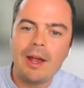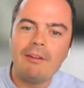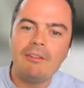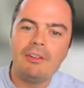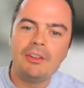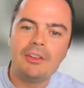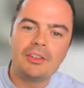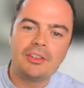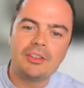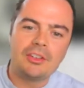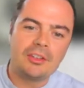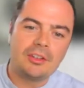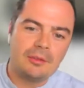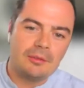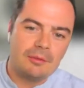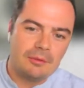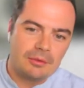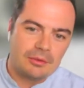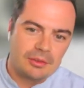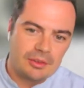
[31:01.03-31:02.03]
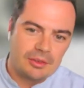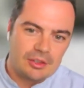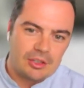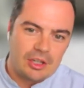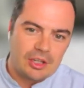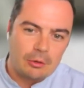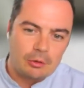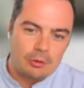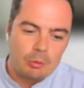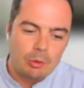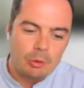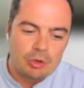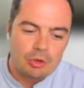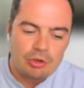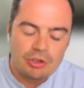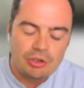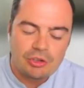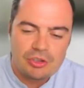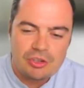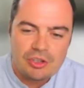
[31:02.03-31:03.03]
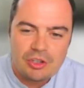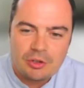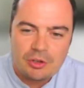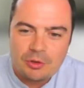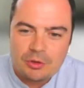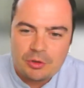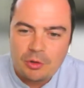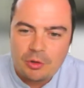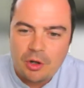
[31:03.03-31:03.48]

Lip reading: Whereas, you wouldn't trust